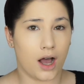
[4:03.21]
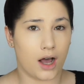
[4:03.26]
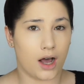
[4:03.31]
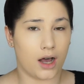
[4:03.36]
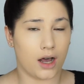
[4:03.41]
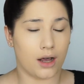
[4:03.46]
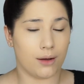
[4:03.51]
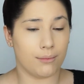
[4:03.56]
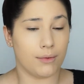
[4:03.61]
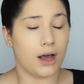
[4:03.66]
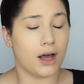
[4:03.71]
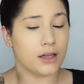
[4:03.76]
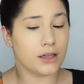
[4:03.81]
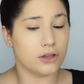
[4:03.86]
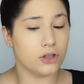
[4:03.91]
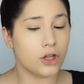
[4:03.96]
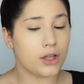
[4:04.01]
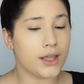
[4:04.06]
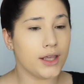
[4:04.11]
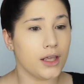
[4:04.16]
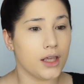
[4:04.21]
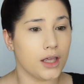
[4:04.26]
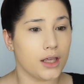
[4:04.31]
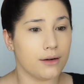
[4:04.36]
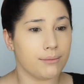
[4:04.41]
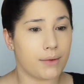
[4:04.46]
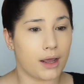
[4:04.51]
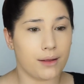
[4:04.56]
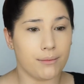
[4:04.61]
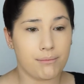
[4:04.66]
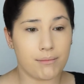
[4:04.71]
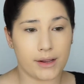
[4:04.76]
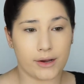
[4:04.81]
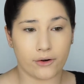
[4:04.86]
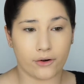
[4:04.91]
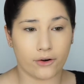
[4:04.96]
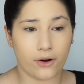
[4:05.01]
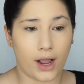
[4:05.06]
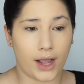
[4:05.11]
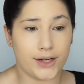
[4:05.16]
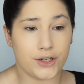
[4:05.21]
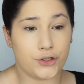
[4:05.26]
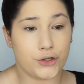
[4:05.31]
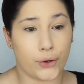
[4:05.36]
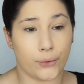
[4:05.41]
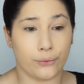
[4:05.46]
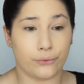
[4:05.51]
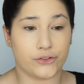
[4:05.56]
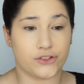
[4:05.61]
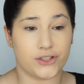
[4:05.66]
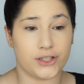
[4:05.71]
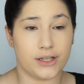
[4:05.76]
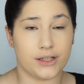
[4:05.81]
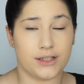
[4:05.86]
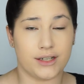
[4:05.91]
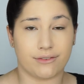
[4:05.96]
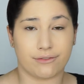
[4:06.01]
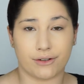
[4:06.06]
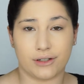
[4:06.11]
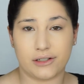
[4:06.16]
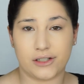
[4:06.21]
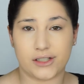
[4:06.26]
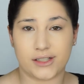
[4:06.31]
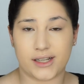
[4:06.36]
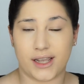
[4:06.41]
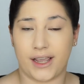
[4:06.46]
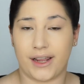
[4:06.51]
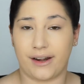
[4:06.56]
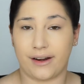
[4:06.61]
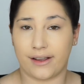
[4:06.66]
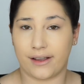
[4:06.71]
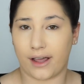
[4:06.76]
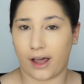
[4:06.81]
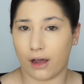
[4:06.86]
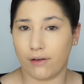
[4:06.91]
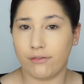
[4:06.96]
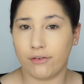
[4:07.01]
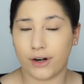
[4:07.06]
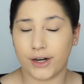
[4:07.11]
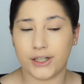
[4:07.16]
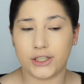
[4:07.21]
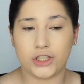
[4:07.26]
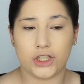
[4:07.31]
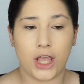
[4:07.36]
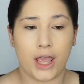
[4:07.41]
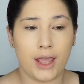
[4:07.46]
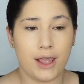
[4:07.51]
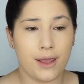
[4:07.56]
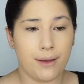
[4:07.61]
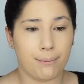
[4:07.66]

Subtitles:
Looking in my mirror, I don't see a difference in coverage.